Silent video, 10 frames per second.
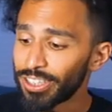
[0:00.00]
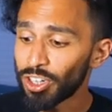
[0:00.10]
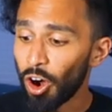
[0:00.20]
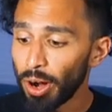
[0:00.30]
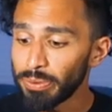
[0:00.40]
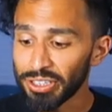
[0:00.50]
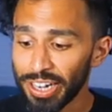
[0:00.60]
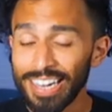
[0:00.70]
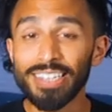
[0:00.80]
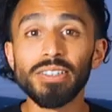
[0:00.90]
The carbs are
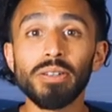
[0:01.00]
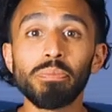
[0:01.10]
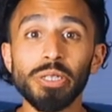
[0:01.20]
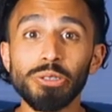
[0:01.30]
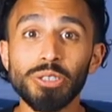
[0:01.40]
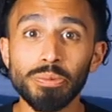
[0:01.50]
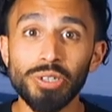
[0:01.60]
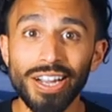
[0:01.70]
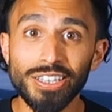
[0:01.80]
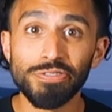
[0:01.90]
eight, but you
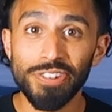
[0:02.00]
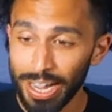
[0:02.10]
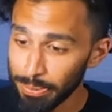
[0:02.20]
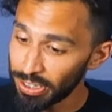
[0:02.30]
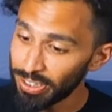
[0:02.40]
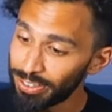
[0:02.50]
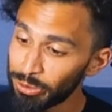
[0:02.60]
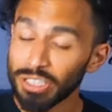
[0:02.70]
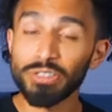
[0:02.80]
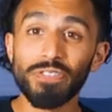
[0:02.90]
subtract the fiber,
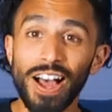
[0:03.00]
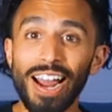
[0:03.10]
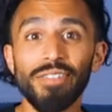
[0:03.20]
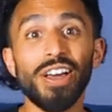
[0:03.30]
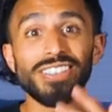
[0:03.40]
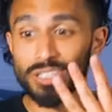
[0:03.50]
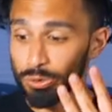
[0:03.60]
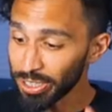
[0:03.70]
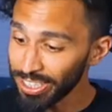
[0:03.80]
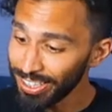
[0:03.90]
which is five, that's
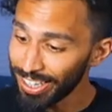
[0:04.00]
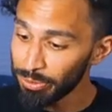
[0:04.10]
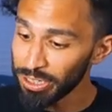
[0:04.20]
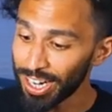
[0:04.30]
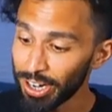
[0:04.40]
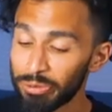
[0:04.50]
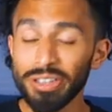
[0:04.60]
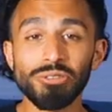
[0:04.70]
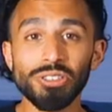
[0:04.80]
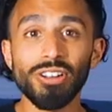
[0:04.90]
three. And then we got
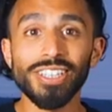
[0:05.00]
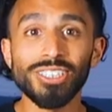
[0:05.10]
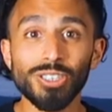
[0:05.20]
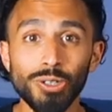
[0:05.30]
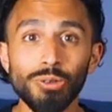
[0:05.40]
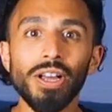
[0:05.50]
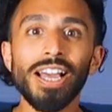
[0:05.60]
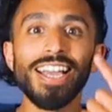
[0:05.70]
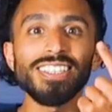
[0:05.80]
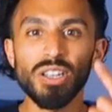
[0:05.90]
erythritol, that's two.
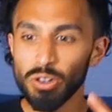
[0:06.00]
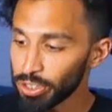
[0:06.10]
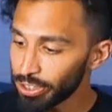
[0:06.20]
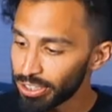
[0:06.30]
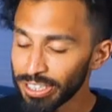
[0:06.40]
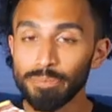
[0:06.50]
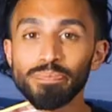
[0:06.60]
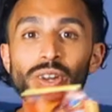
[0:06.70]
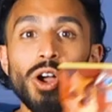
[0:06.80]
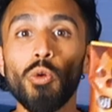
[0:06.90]
It's literally
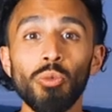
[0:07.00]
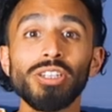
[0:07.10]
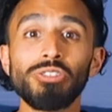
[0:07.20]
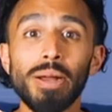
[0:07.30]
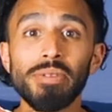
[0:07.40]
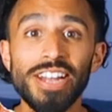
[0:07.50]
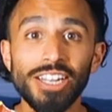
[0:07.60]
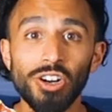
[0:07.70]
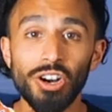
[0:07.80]
one gram of net